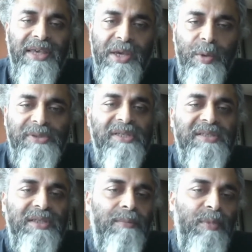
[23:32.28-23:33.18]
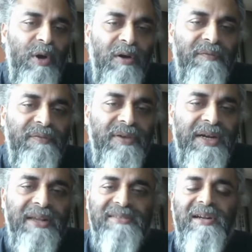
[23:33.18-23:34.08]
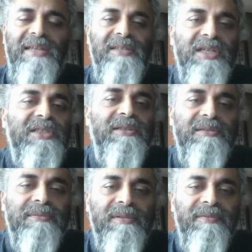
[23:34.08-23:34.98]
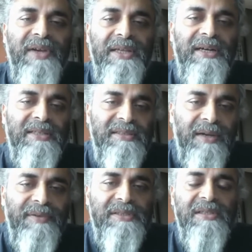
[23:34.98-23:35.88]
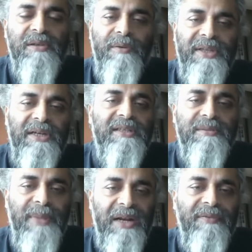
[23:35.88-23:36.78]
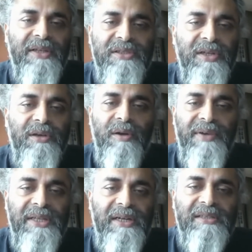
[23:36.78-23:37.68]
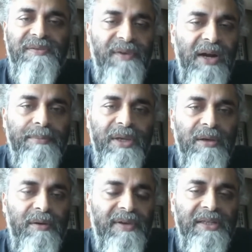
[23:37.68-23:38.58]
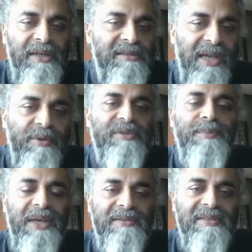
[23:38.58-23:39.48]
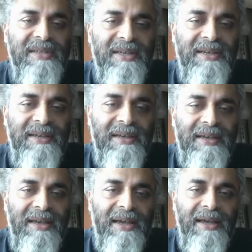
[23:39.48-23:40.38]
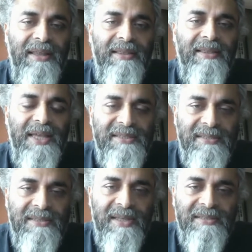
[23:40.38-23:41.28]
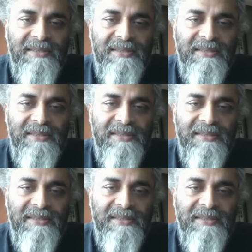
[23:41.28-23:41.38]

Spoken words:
ecosystem of industrialization, whether it is services or whether it is manufacturing or whether it is farming or whether it is aerospace. And that's